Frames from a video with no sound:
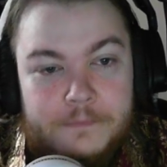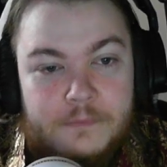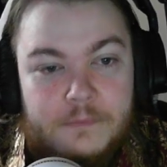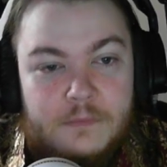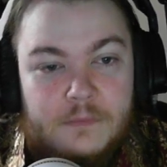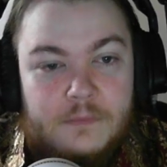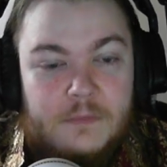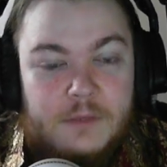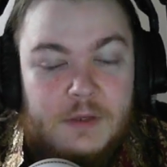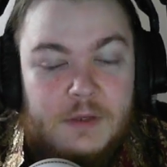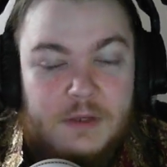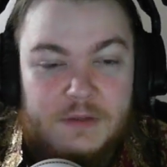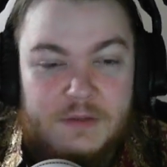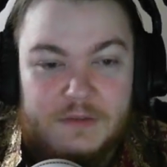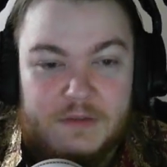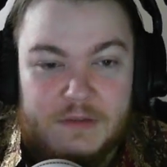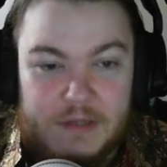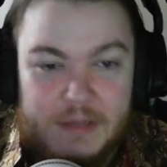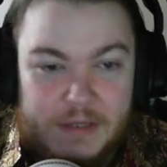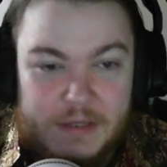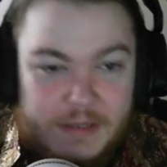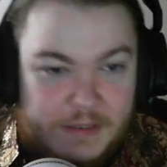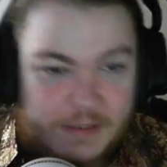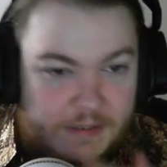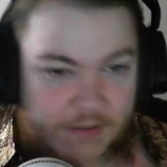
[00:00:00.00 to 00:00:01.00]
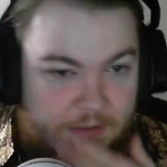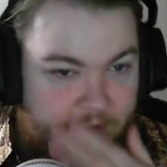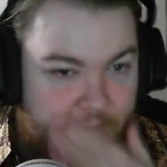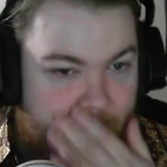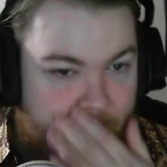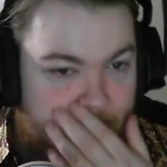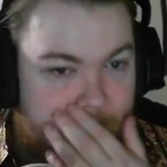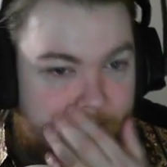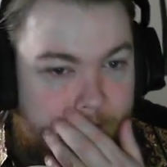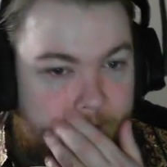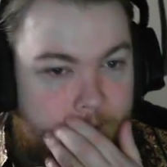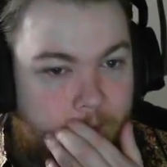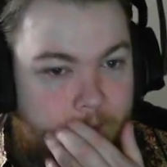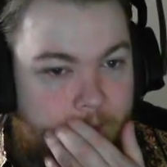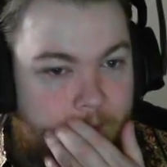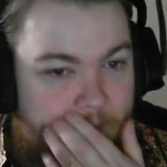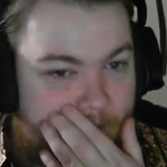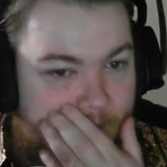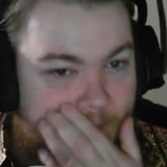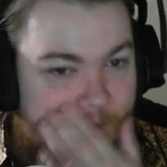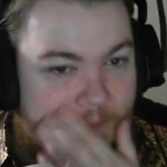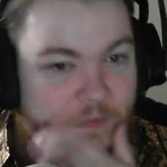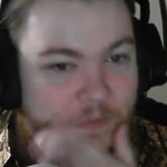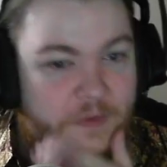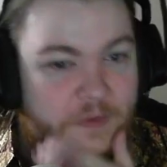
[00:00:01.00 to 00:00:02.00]
Because, like,
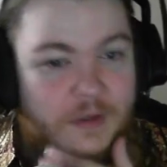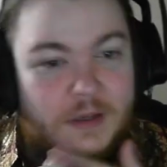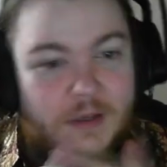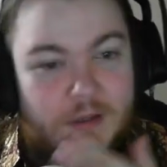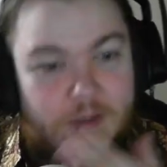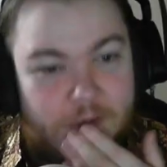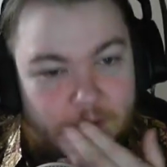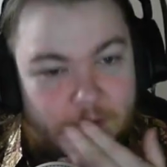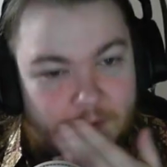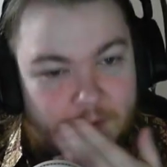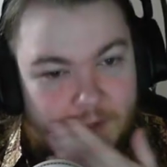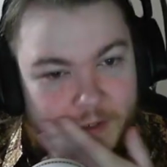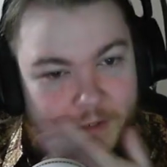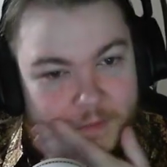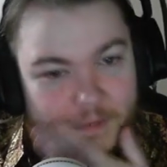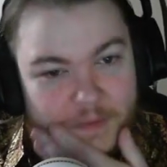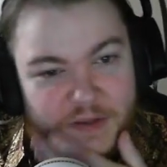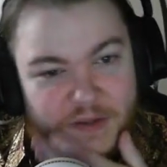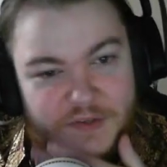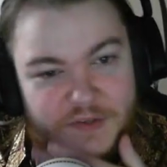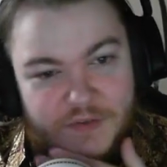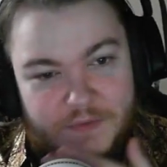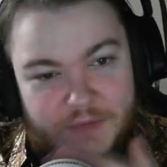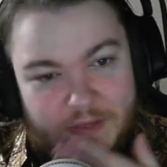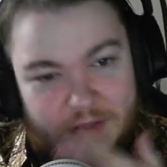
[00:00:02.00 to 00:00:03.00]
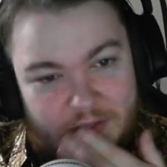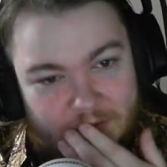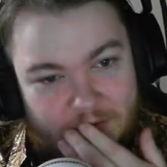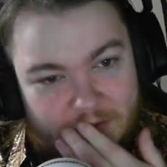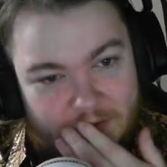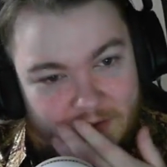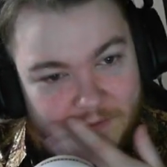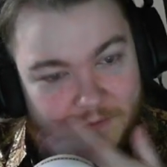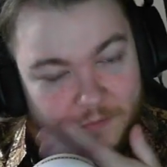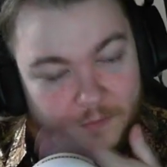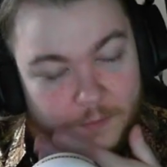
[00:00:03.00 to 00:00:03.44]
you don't learn much of anything from